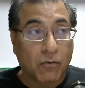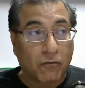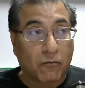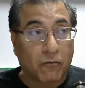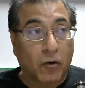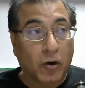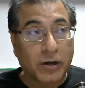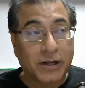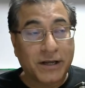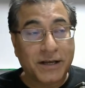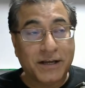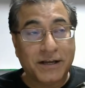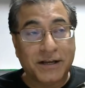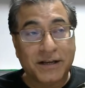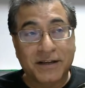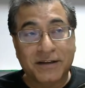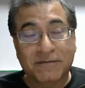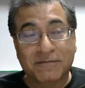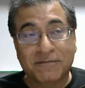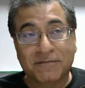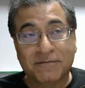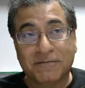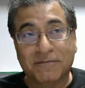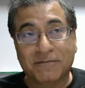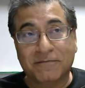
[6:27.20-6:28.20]
Wally
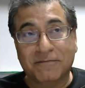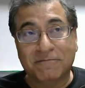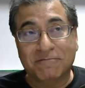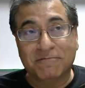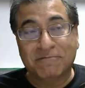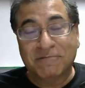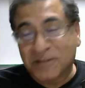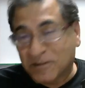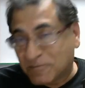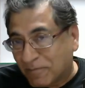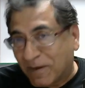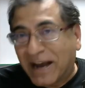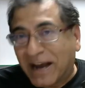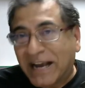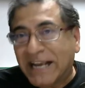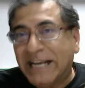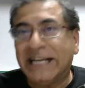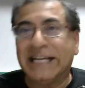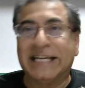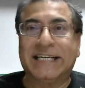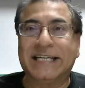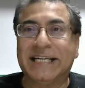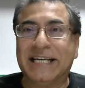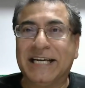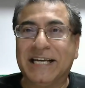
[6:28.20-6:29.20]

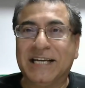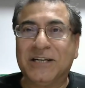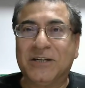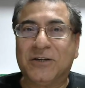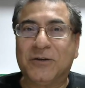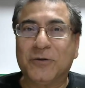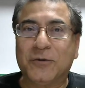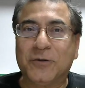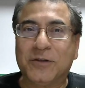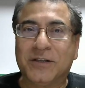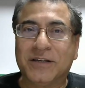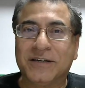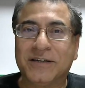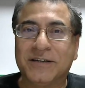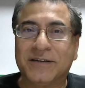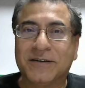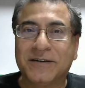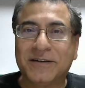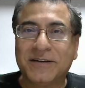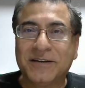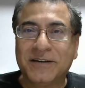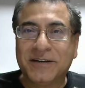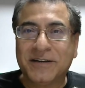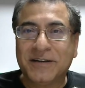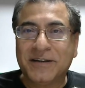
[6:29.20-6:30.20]
smiled into
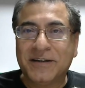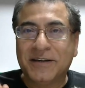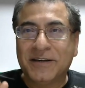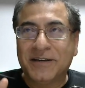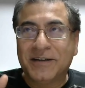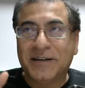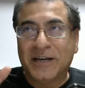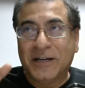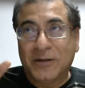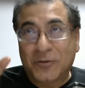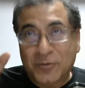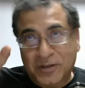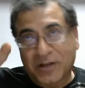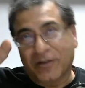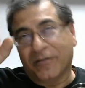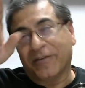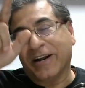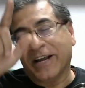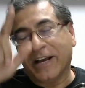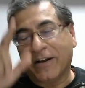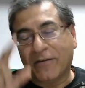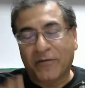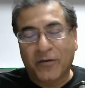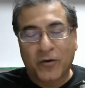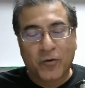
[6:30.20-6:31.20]
the
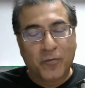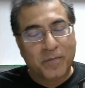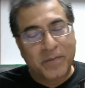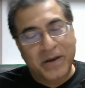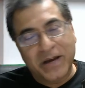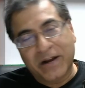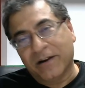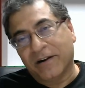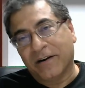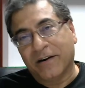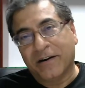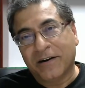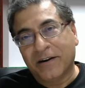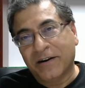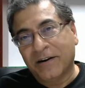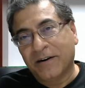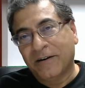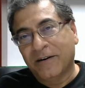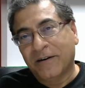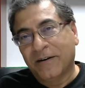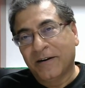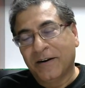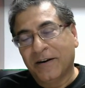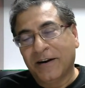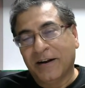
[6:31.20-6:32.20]
rear view mirror.
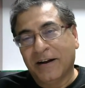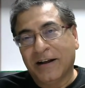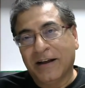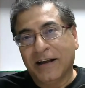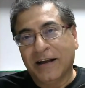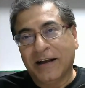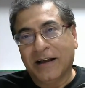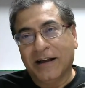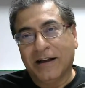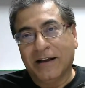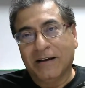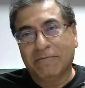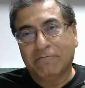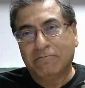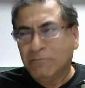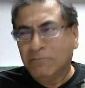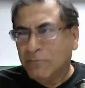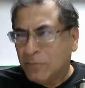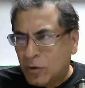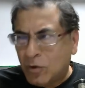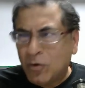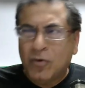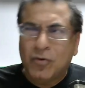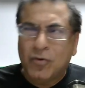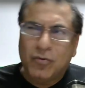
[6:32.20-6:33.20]

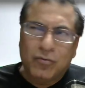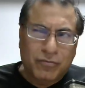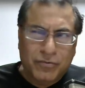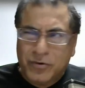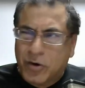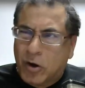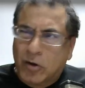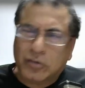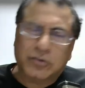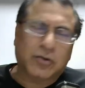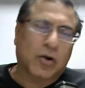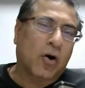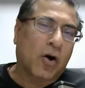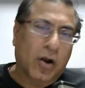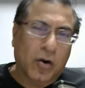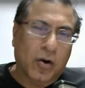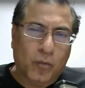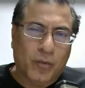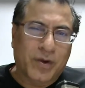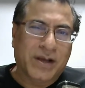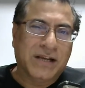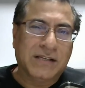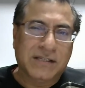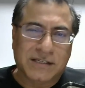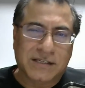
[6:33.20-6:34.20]
"No, not
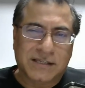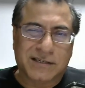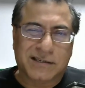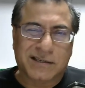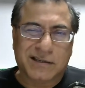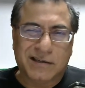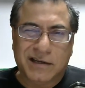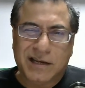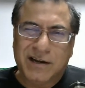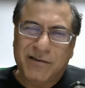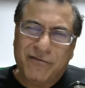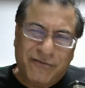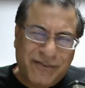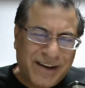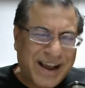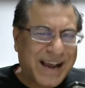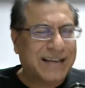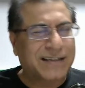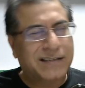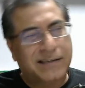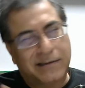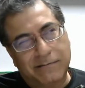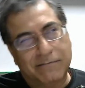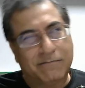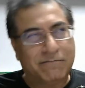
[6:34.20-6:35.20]
always. In
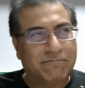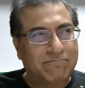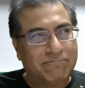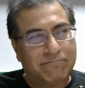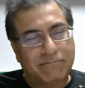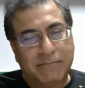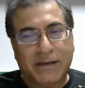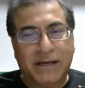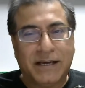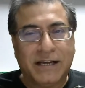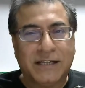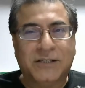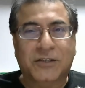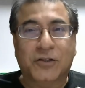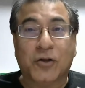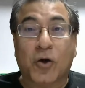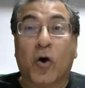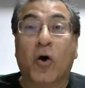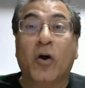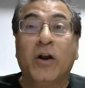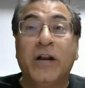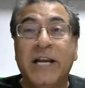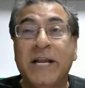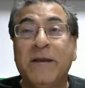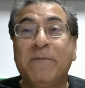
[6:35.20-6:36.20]
fact, it's
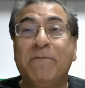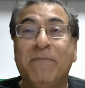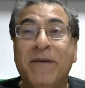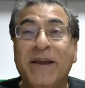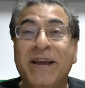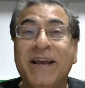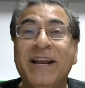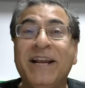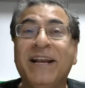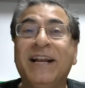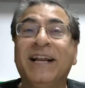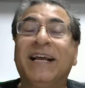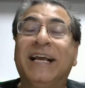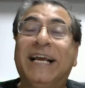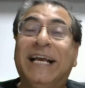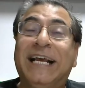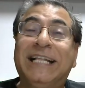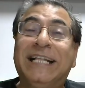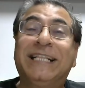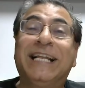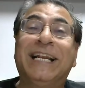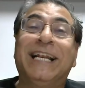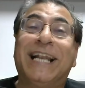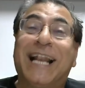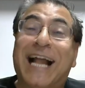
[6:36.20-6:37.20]
only been
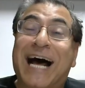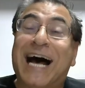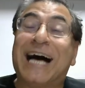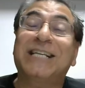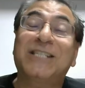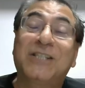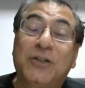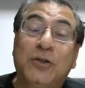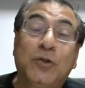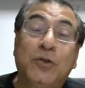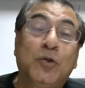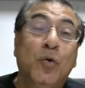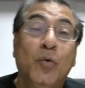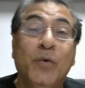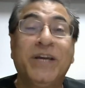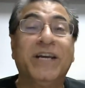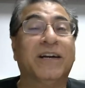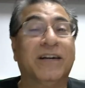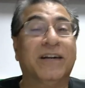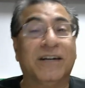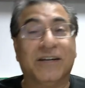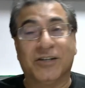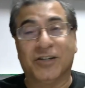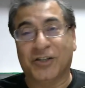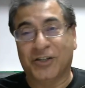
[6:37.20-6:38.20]
in the last 2
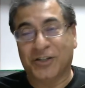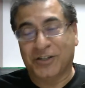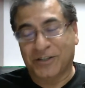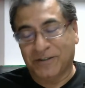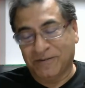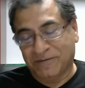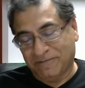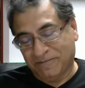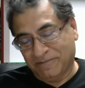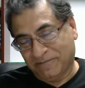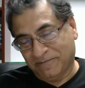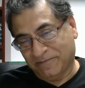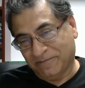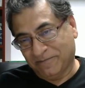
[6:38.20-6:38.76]
years,"